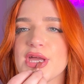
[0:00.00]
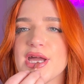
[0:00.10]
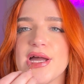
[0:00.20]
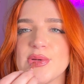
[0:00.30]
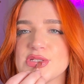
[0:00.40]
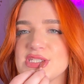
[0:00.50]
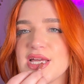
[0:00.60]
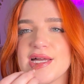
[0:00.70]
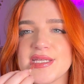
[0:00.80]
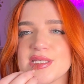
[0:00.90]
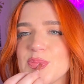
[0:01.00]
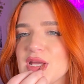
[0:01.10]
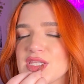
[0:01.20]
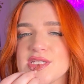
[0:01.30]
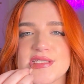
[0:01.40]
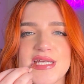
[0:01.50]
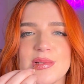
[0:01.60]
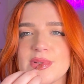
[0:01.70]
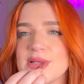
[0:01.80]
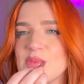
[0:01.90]
I was dying to pick this
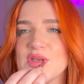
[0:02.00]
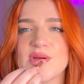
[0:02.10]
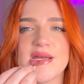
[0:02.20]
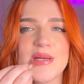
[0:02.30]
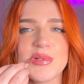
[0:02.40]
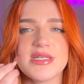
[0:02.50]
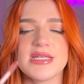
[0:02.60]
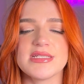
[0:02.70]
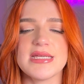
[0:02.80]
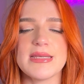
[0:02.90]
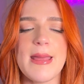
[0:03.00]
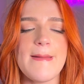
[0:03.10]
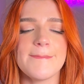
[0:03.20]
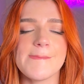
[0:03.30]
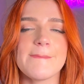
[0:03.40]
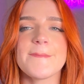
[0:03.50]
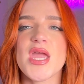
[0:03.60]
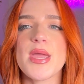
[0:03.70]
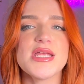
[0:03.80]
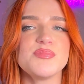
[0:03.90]
up, and I'm so happy that I did.
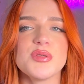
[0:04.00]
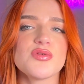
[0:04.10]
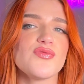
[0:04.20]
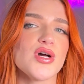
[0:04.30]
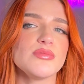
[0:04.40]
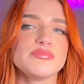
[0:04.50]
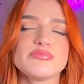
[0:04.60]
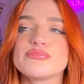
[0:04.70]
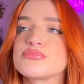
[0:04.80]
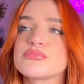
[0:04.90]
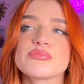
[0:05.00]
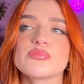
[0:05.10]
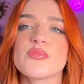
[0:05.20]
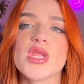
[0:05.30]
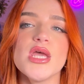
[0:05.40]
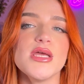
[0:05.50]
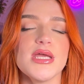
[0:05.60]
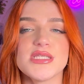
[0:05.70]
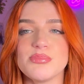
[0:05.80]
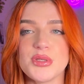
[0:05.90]
It's beautiful.
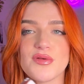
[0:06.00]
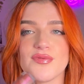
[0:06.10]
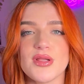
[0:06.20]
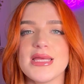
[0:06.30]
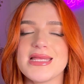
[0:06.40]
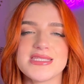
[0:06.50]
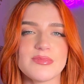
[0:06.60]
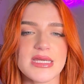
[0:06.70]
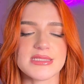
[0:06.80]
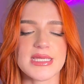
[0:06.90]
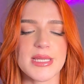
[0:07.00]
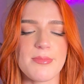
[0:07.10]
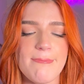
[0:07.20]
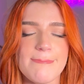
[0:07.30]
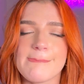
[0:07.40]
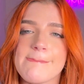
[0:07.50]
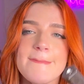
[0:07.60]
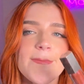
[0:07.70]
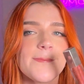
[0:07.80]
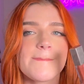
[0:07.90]
It's beautiful. It's amazing.
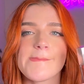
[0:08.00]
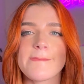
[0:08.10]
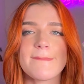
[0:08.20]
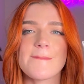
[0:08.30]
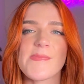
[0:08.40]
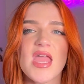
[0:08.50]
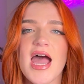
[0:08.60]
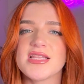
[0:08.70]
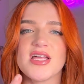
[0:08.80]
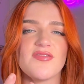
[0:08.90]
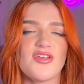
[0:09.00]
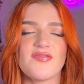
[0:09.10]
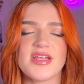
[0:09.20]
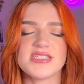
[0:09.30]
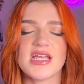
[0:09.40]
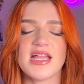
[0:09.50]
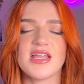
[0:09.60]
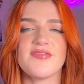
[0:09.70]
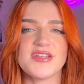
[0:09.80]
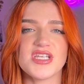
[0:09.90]
I love their Fenty. I
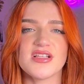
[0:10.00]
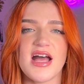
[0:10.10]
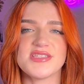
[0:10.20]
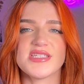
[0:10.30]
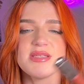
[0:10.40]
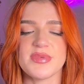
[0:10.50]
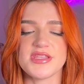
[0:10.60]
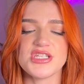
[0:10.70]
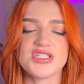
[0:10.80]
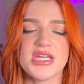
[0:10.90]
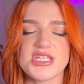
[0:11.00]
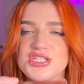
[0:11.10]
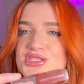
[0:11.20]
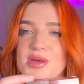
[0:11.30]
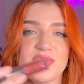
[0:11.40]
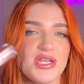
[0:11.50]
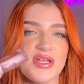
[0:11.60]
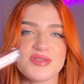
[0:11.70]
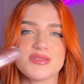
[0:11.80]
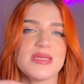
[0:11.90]
love Fenty glosses, but this shade is just something
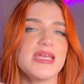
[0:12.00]
else.